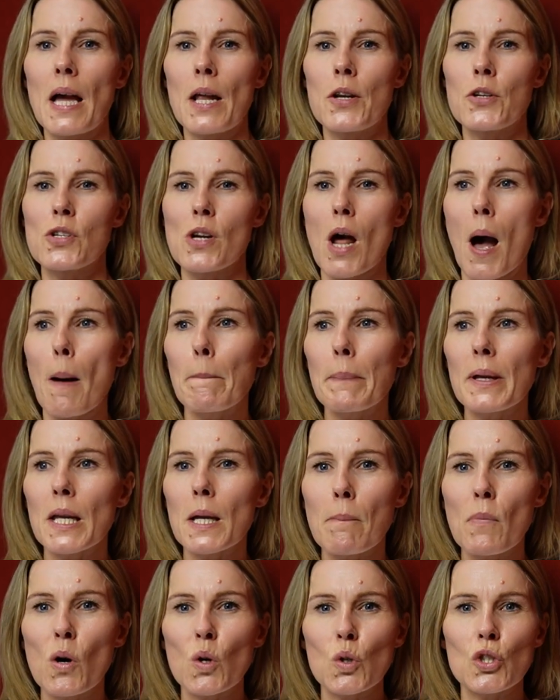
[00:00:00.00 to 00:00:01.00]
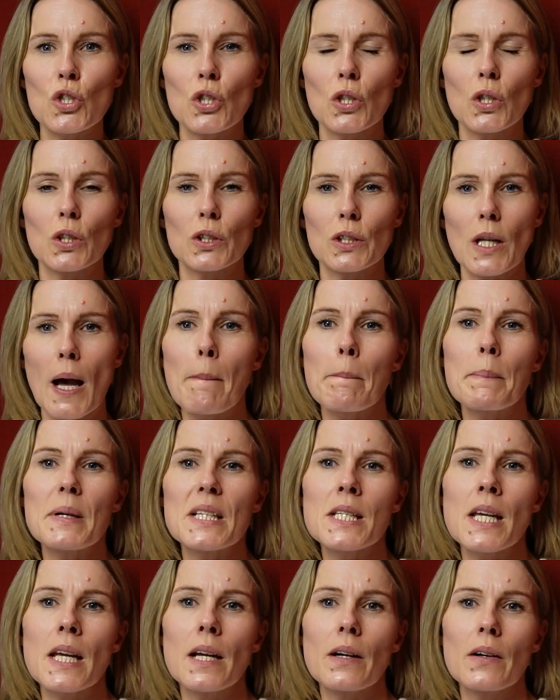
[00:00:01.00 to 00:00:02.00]
and not be emotional, not be
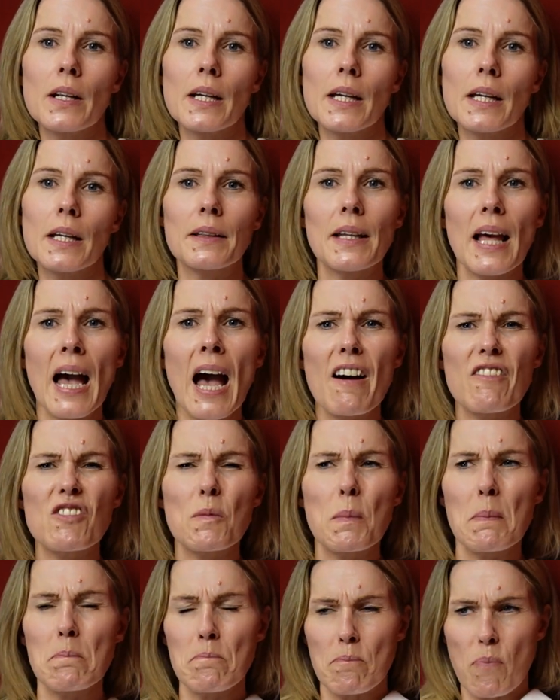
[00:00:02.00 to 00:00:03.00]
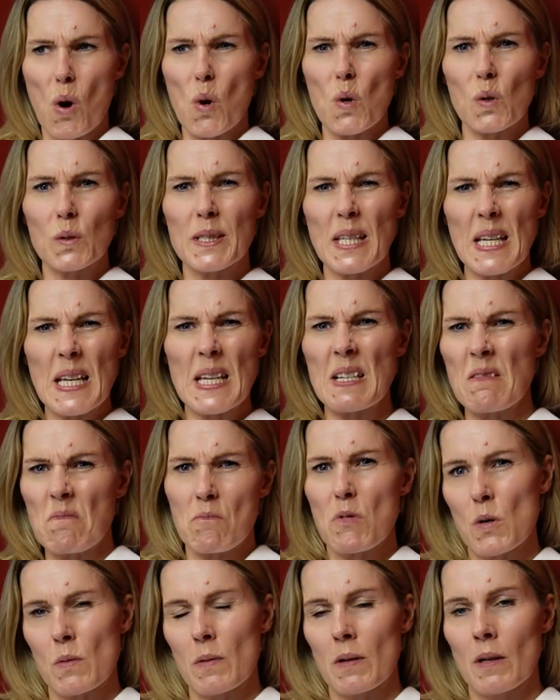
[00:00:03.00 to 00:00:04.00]
teary, and they have to be ballsy
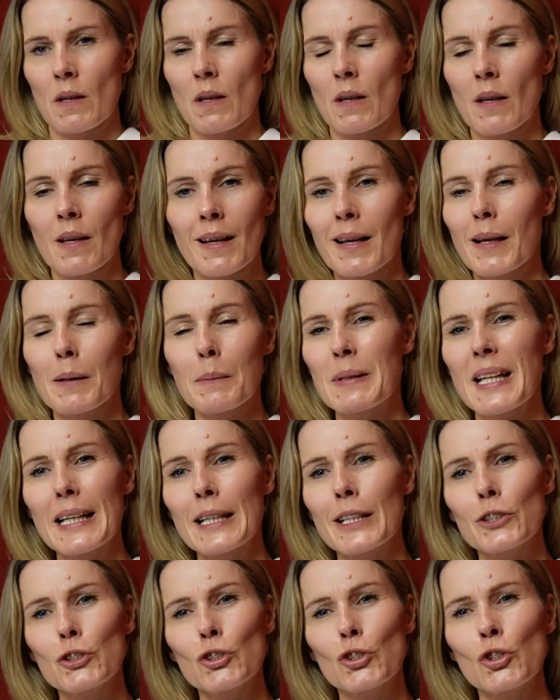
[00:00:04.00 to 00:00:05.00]
and I'm like,